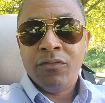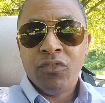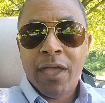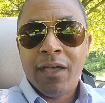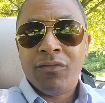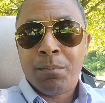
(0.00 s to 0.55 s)
if
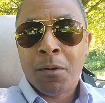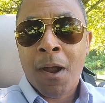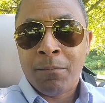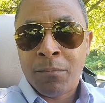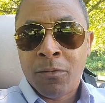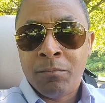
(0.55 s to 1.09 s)
you have a
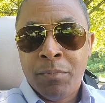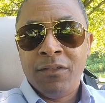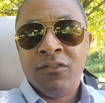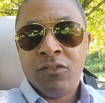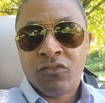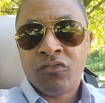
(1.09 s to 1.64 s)
proper
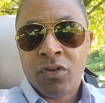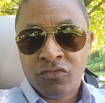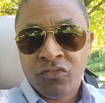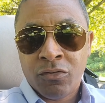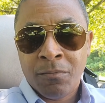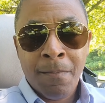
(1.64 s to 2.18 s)
business
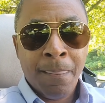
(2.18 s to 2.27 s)
structure